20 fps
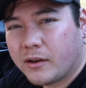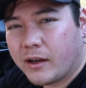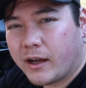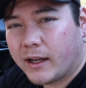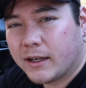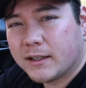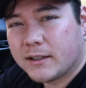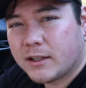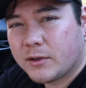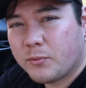
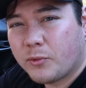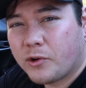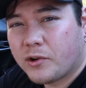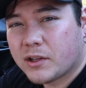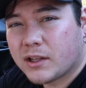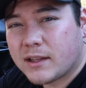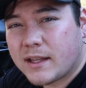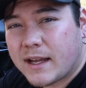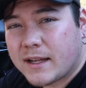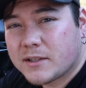Anything more
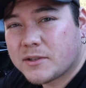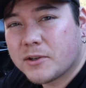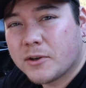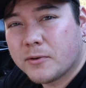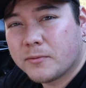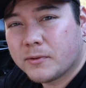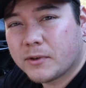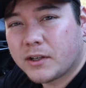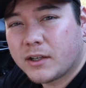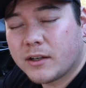than that's
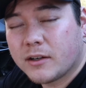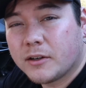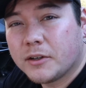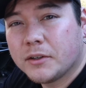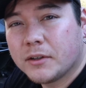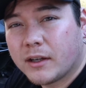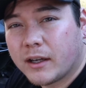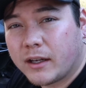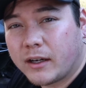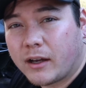
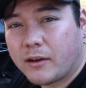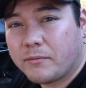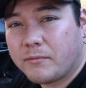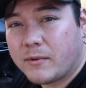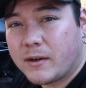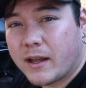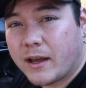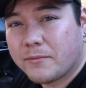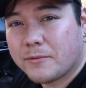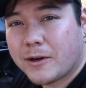overkill, and I've
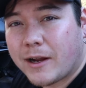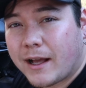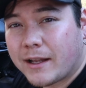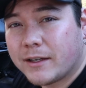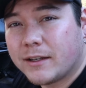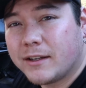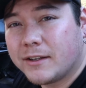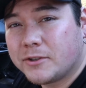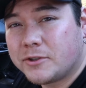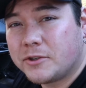never had
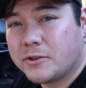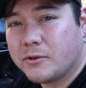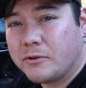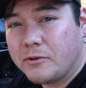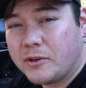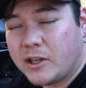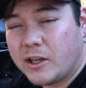an issue,